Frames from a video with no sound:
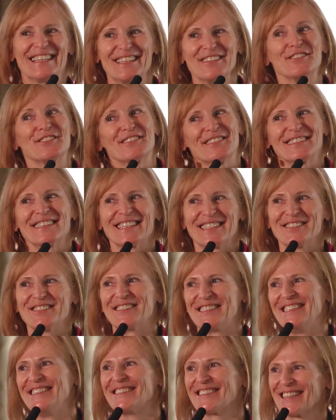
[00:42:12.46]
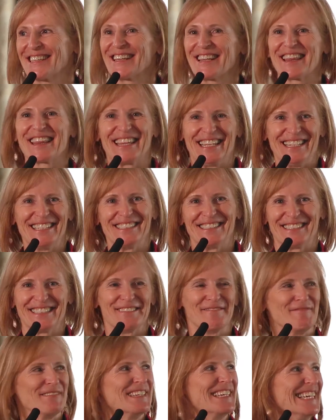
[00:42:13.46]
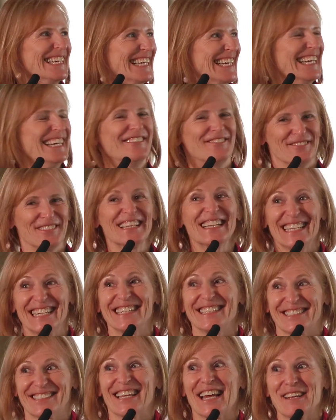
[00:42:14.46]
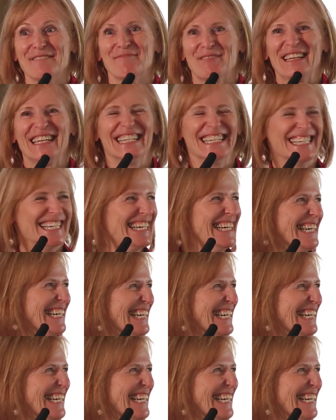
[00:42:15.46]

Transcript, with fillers: there's these little things that really excite me.